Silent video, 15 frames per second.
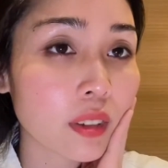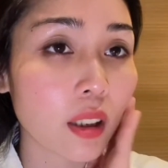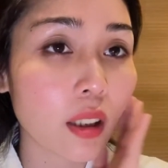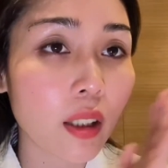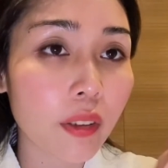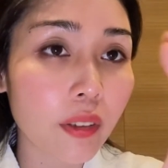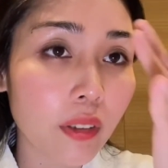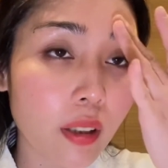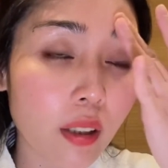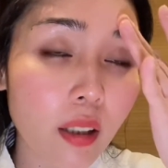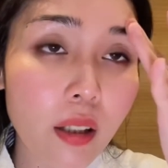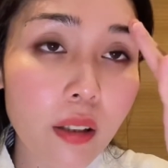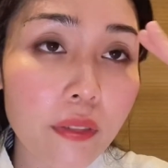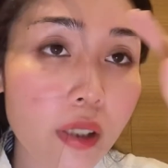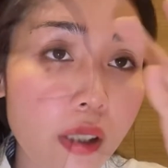I
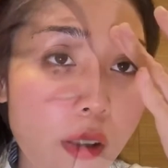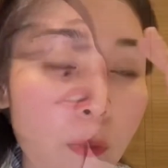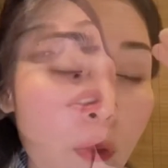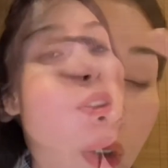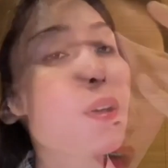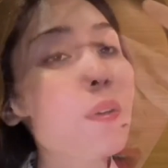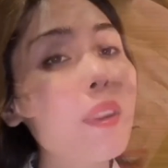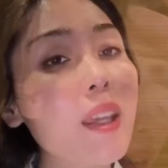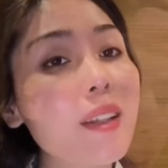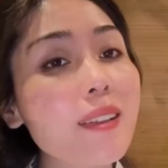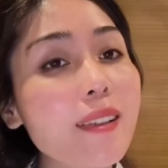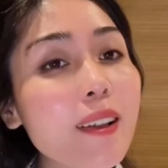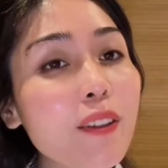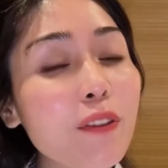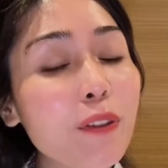love this moisturizer. So
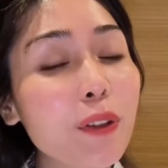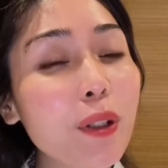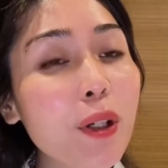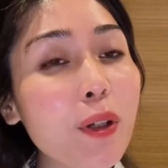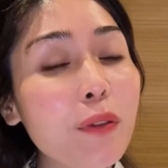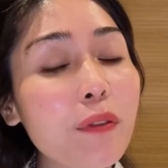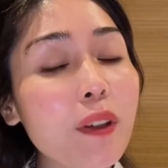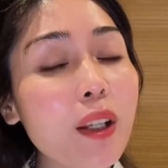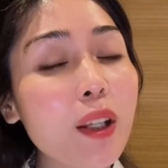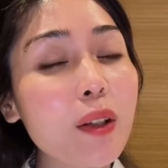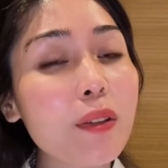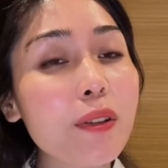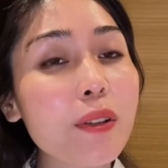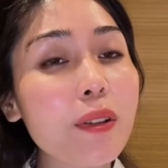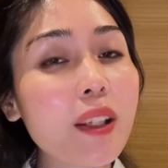that's it for our video
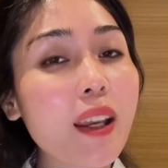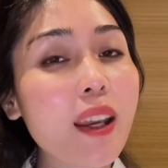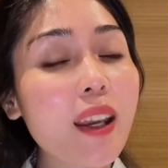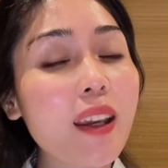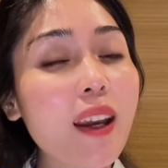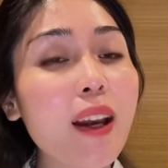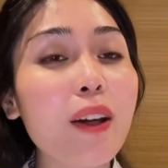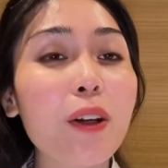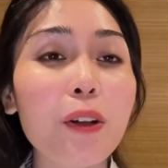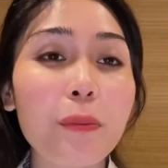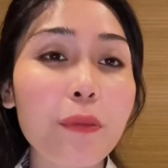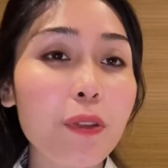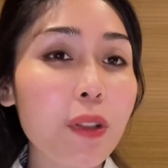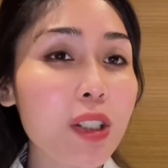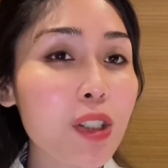today. I
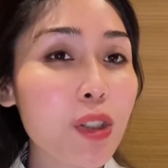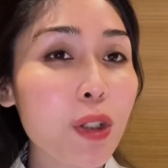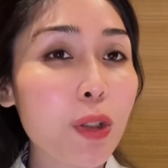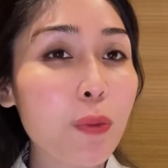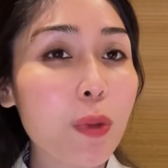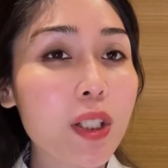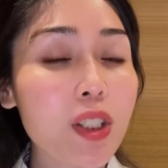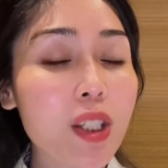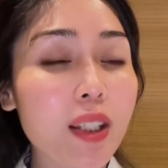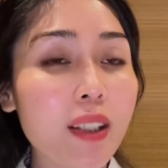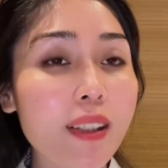hope you enjoy watching